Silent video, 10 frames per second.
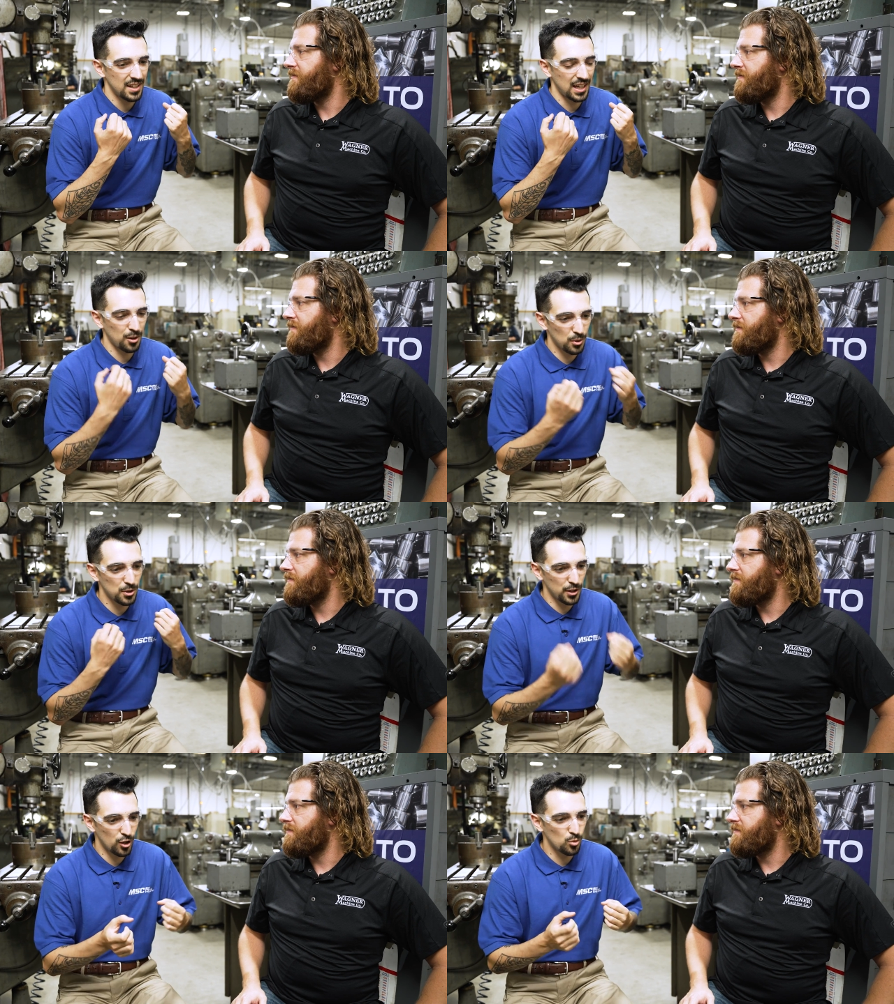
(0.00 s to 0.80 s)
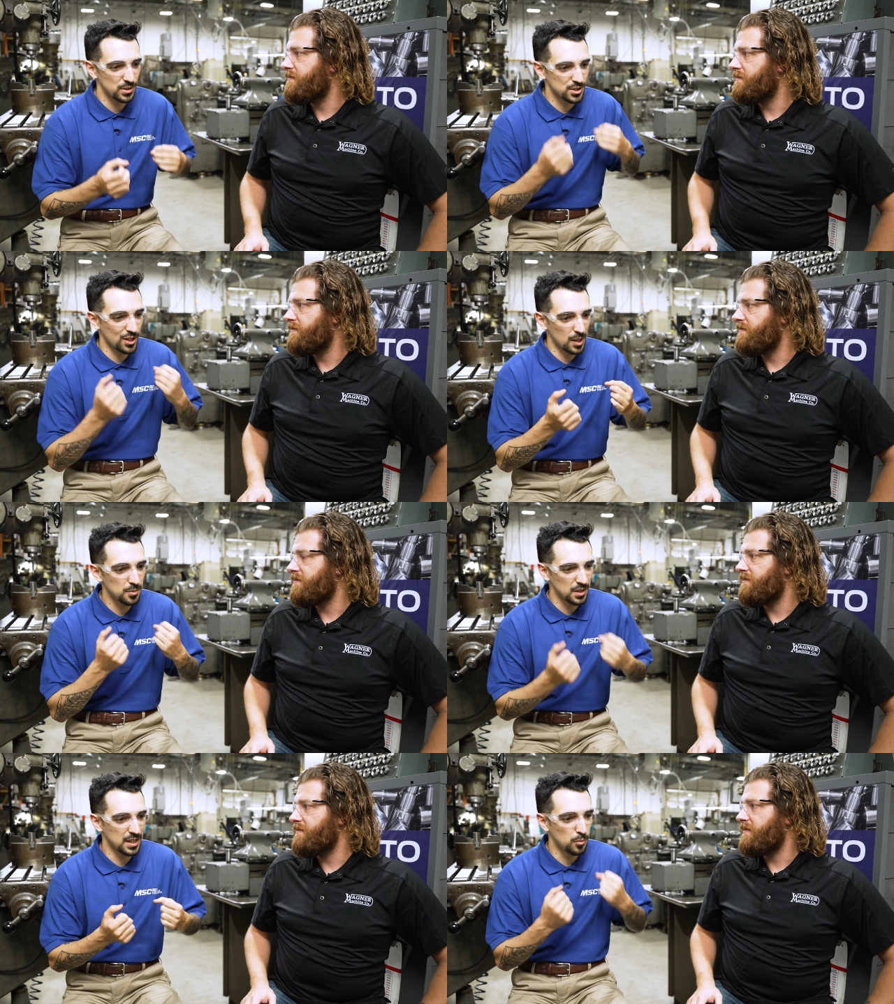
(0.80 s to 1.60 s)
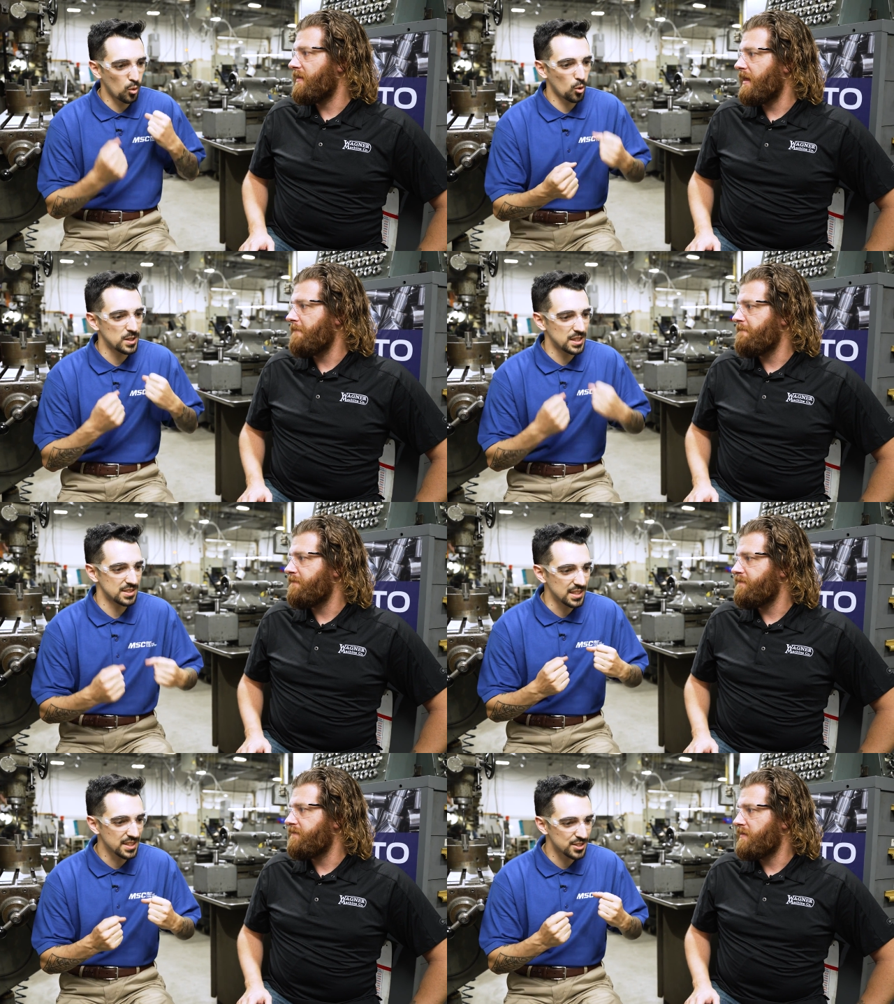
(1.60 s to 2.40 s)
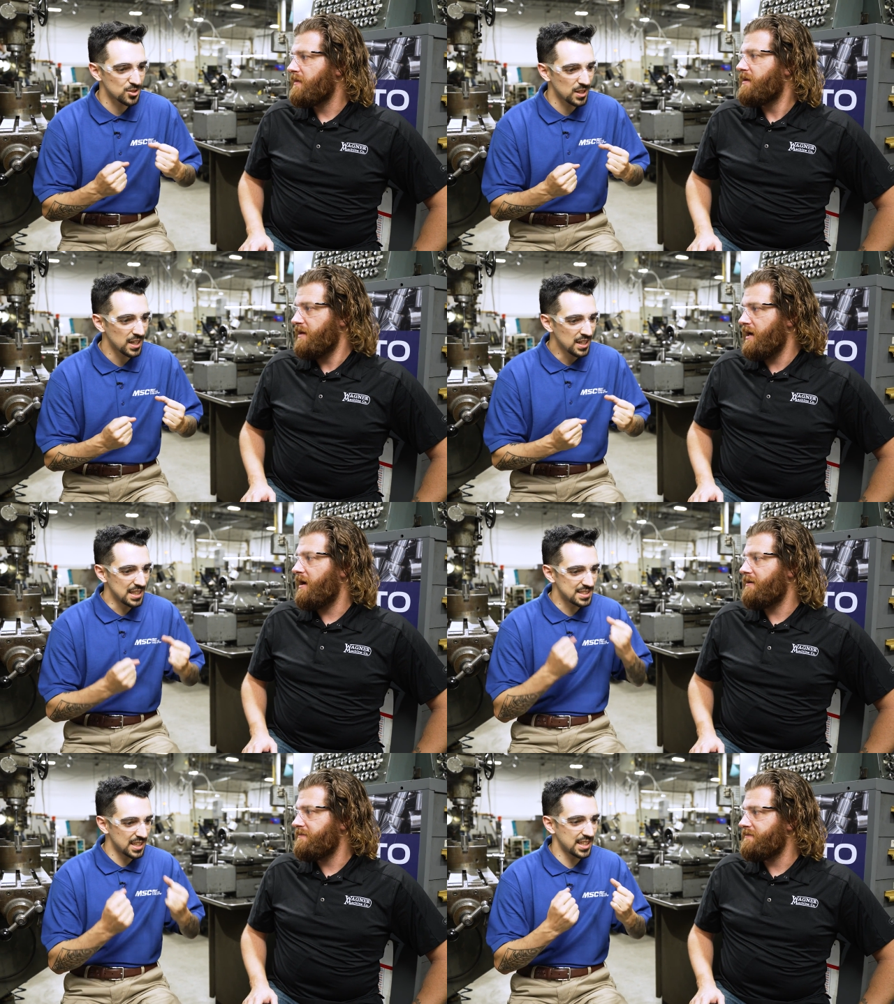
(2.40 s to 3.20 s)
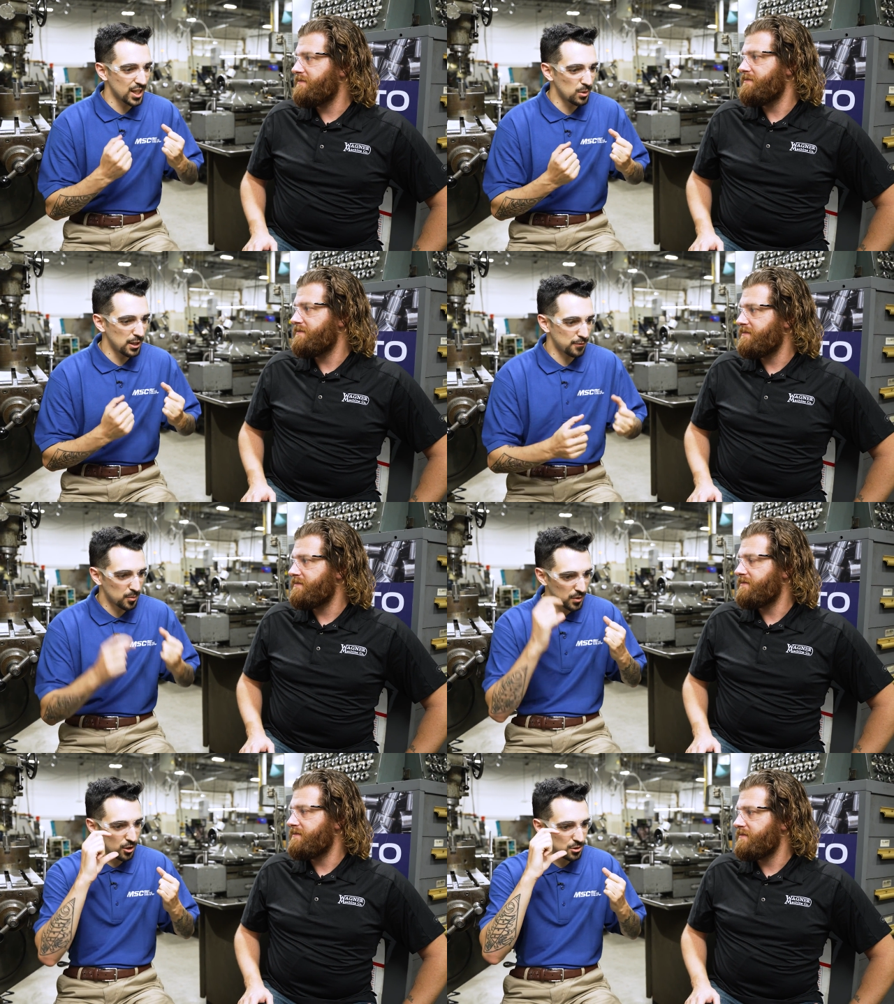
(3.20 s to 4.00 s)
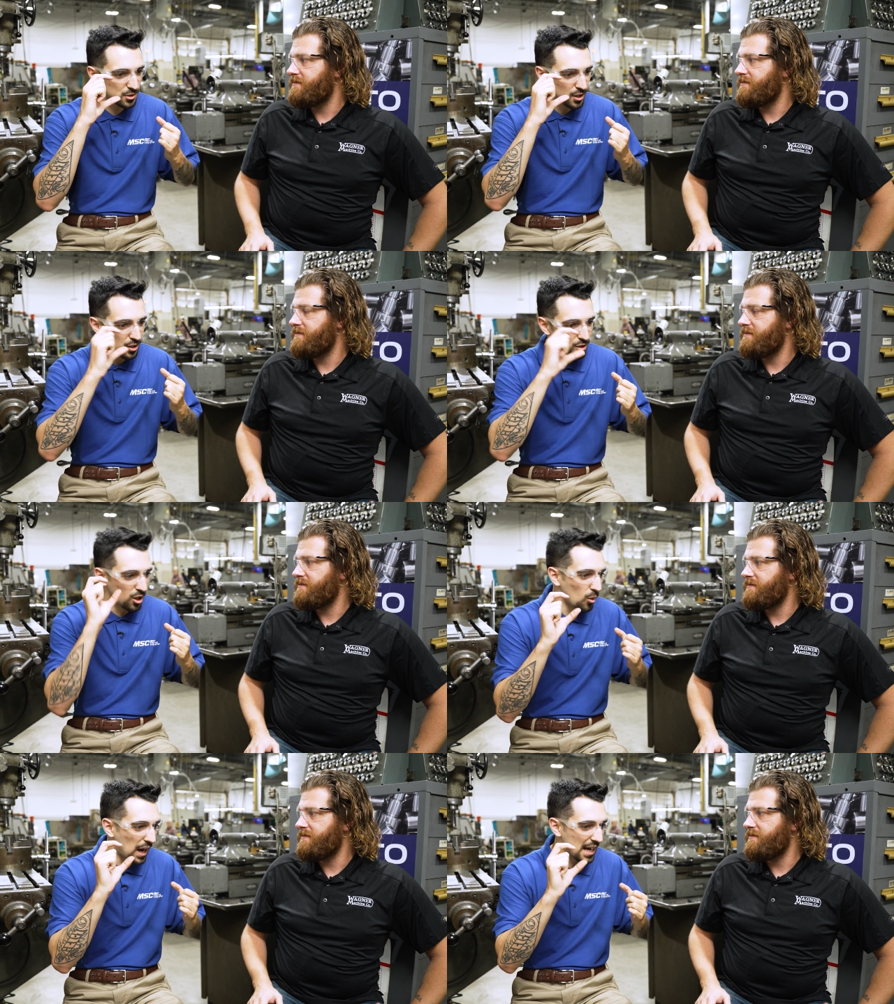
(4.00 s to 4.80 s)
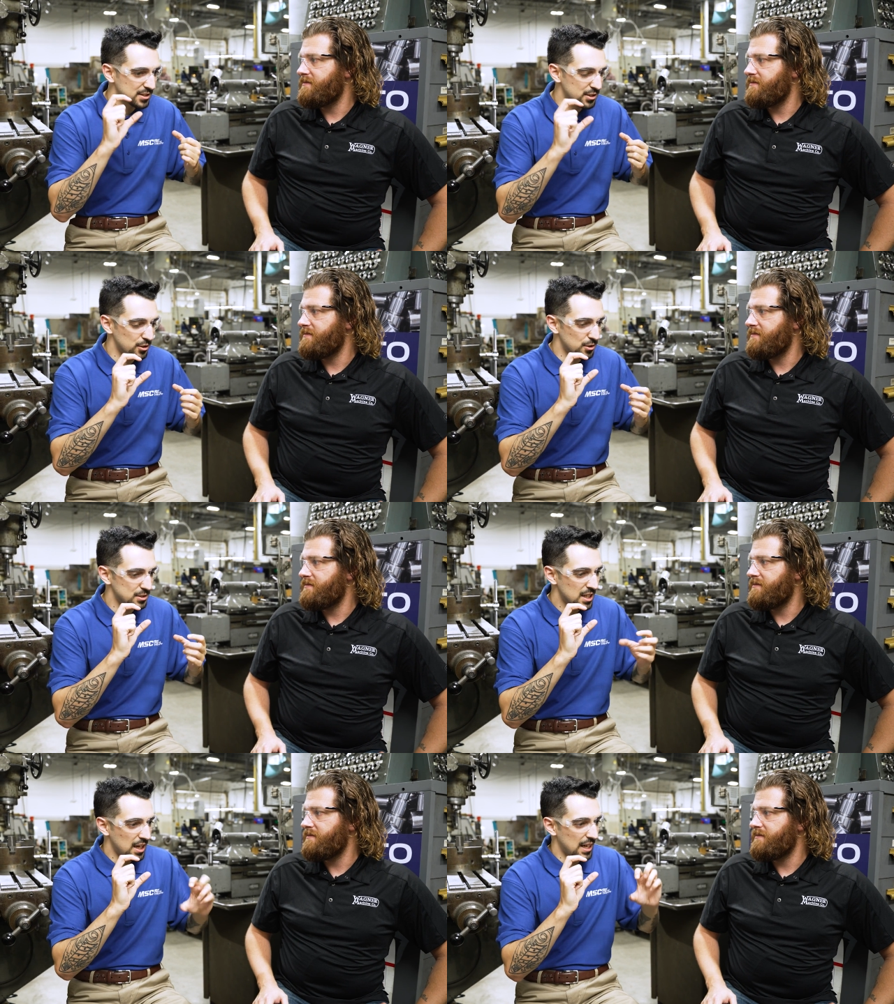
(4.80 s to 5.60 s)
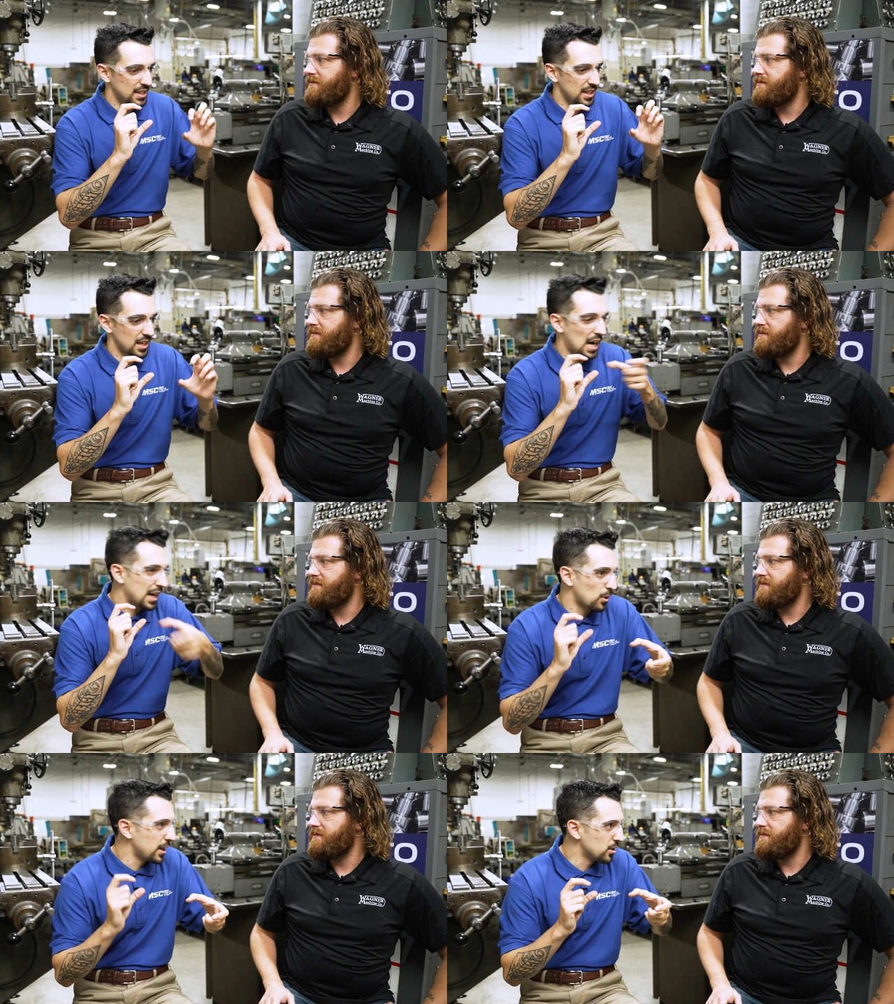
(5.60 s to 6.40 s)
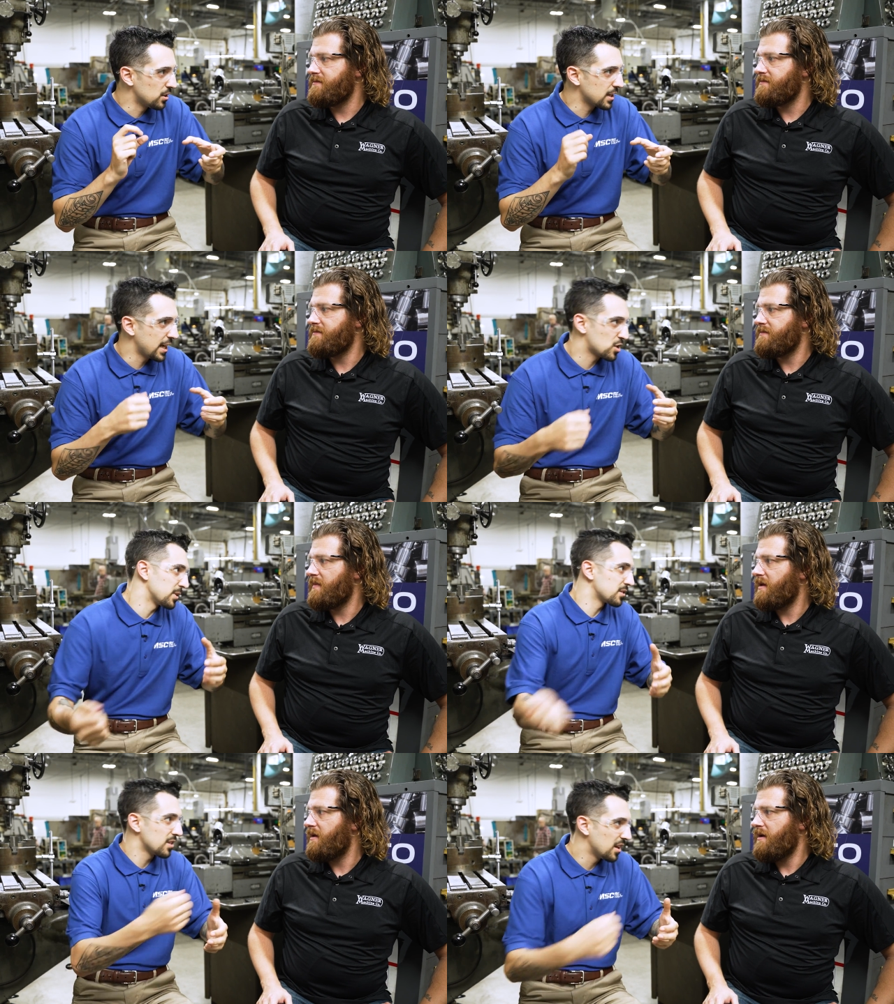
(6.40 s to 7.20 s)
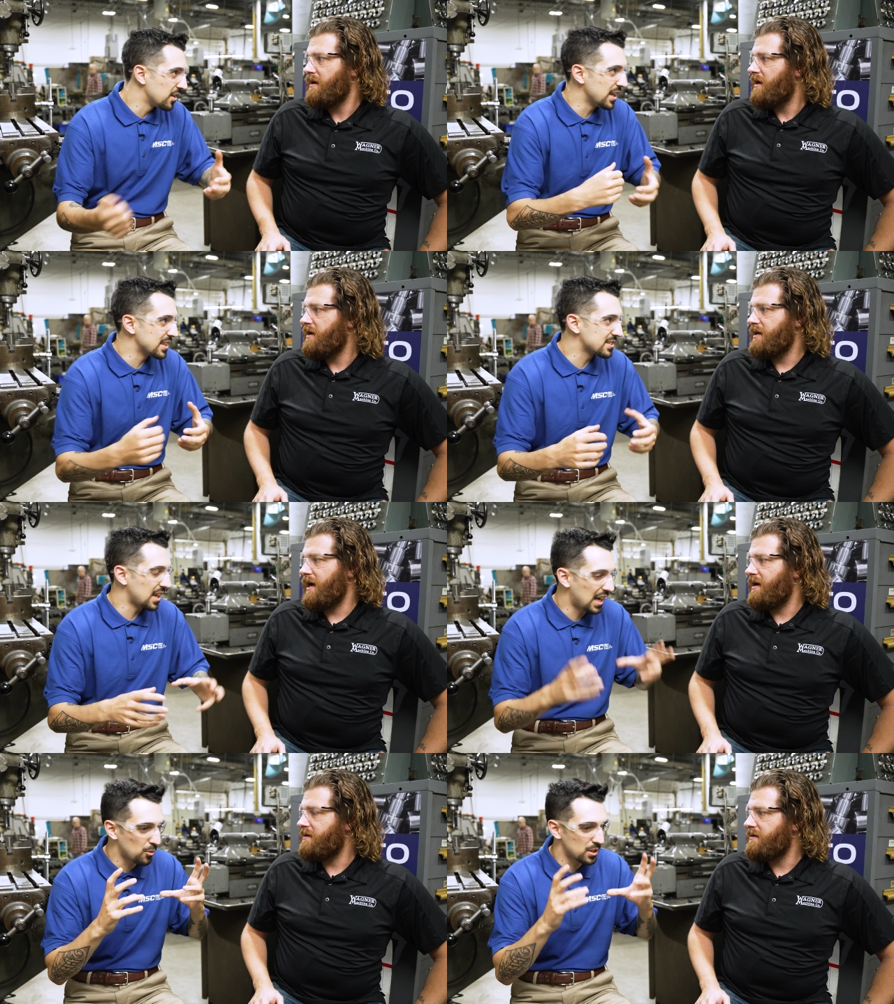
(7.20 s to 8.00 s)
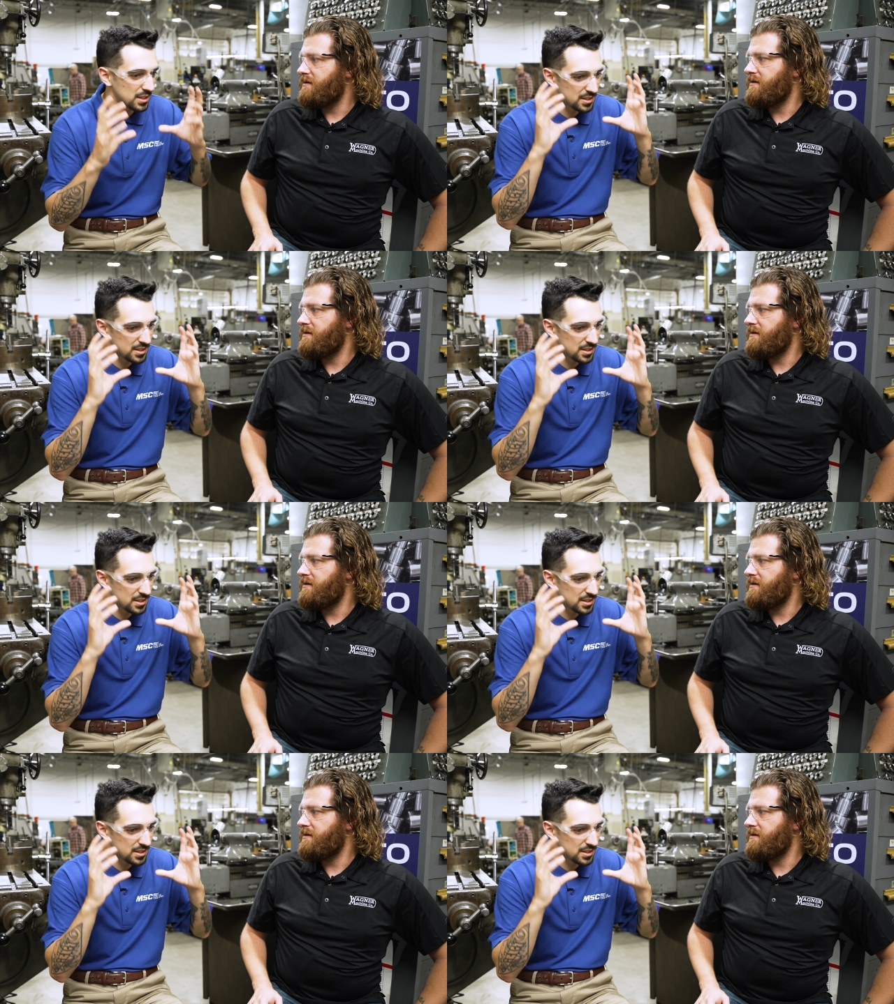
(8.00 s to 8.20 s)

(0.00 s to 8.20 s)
Speaker 1: I really hope we start implementing more in this industry. Yeah. Is getting away from those low axials and then high radial engagements. This, yeah. I want to